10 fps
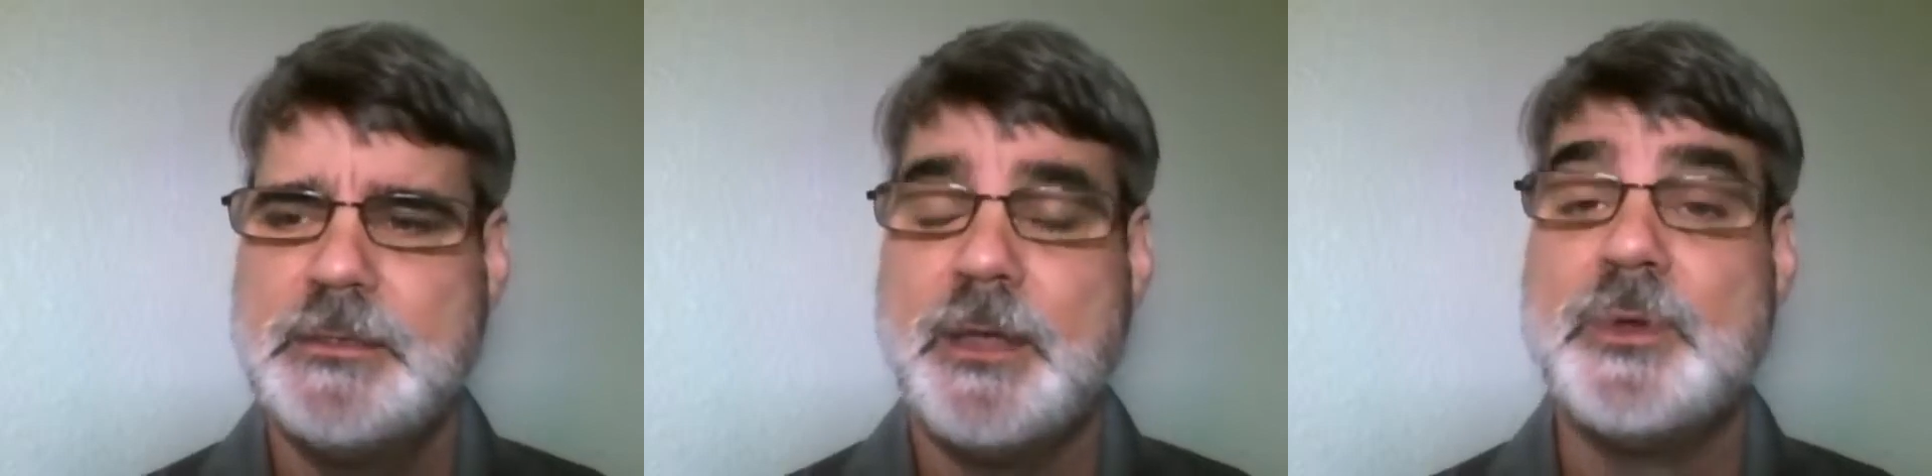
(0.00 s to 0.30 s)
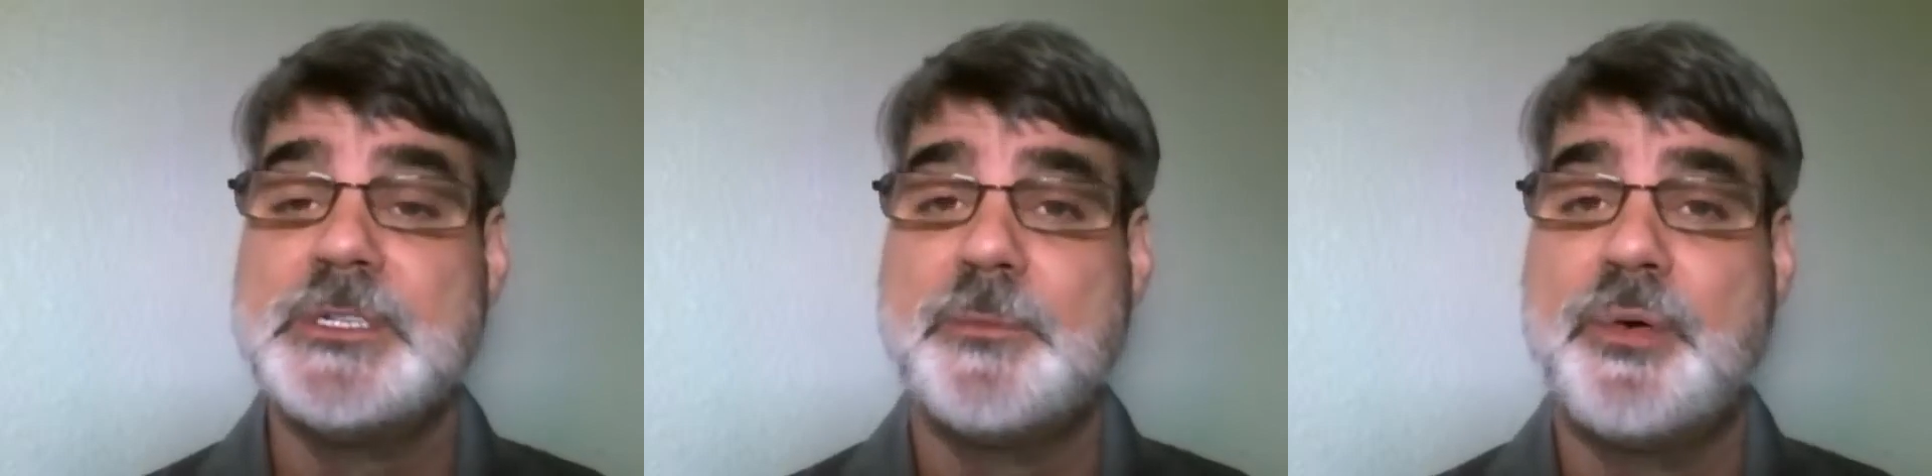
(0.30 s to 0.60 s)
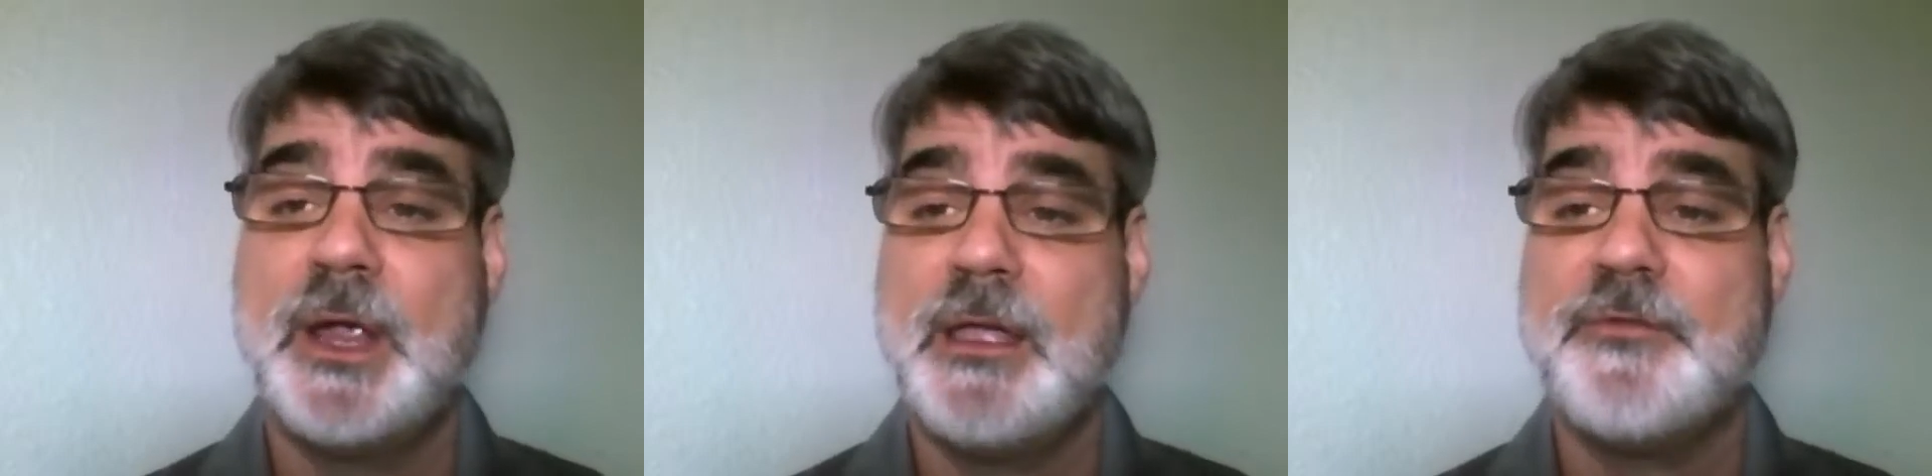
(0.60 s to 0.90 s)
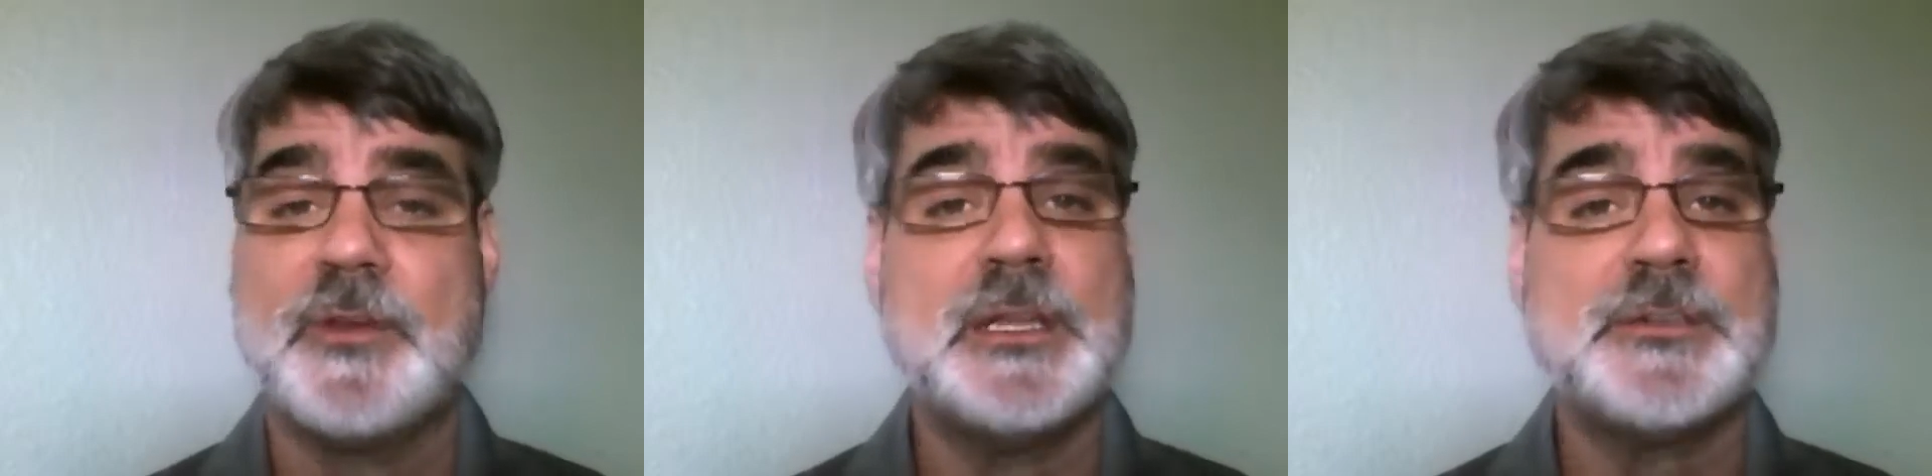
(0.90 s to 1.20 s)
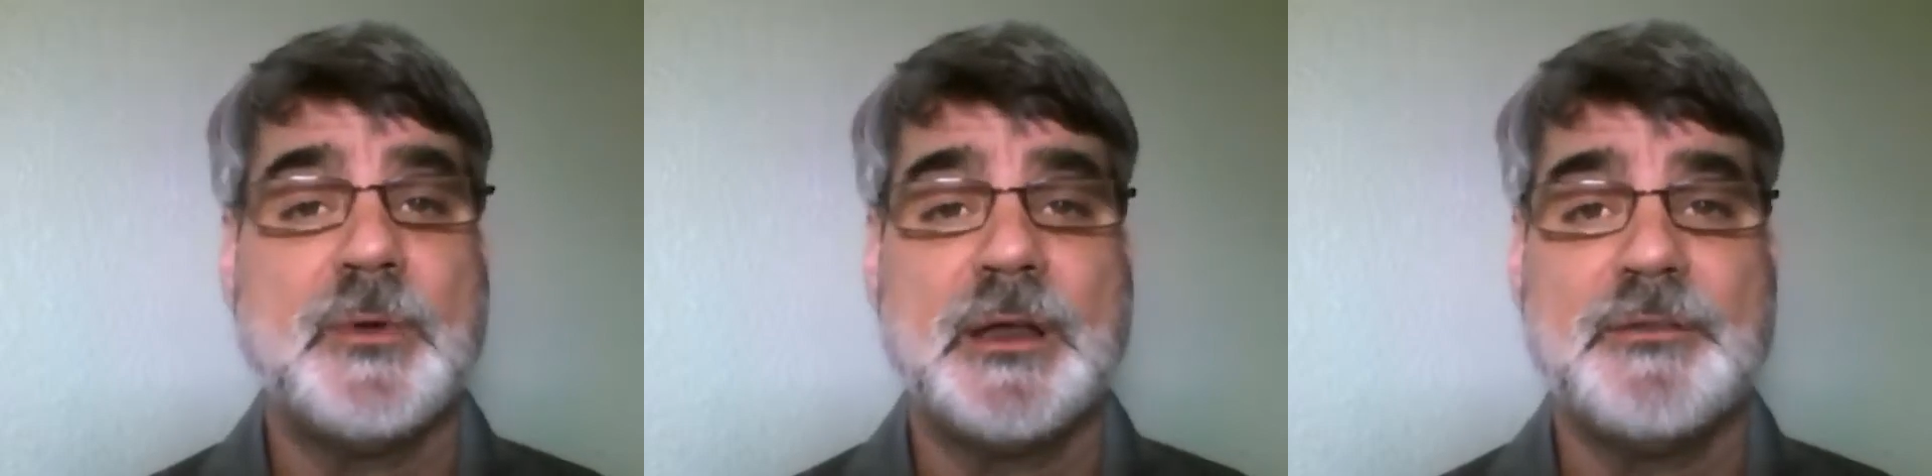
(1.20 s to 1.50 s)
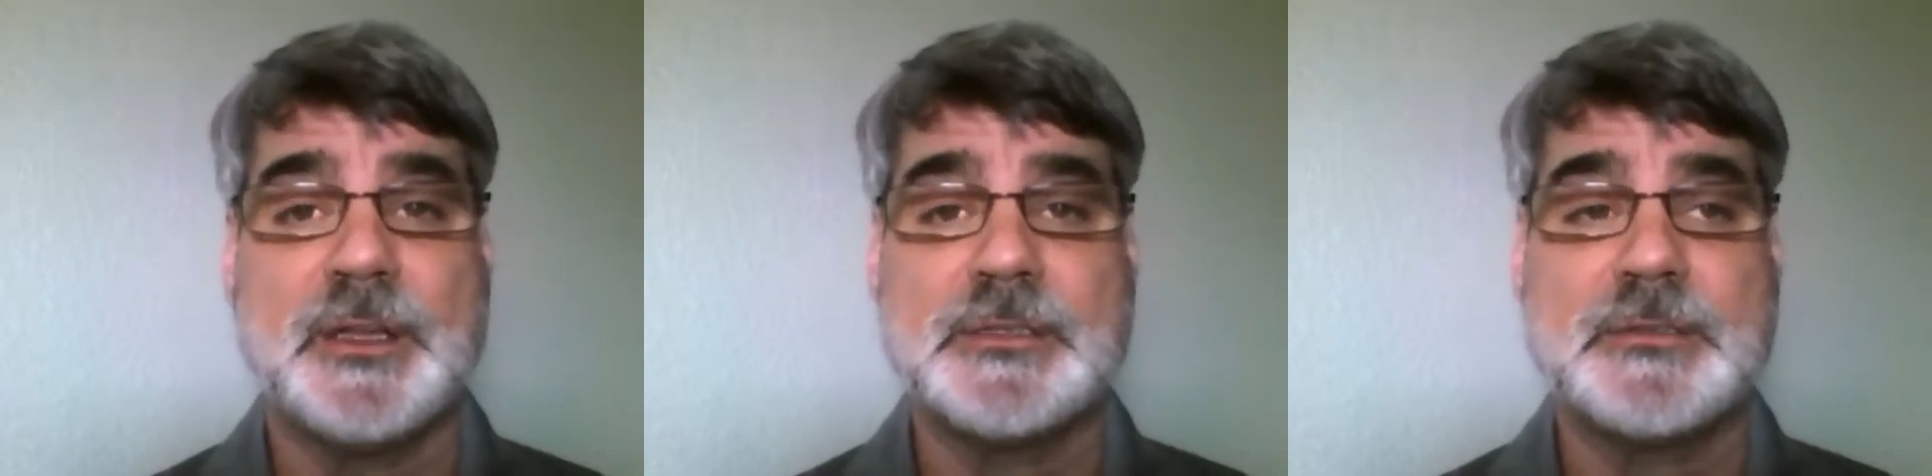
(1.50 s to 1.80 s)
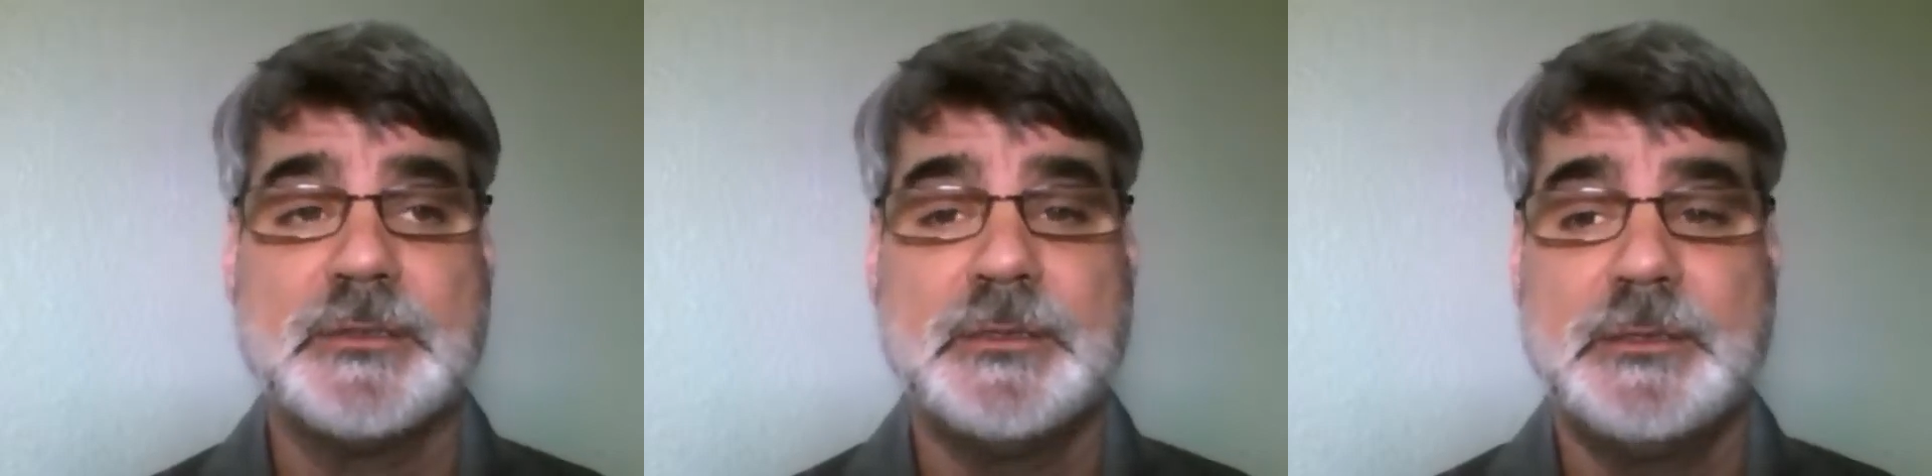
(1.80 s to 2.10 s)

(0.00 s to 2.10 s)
And we should pray for each one of us,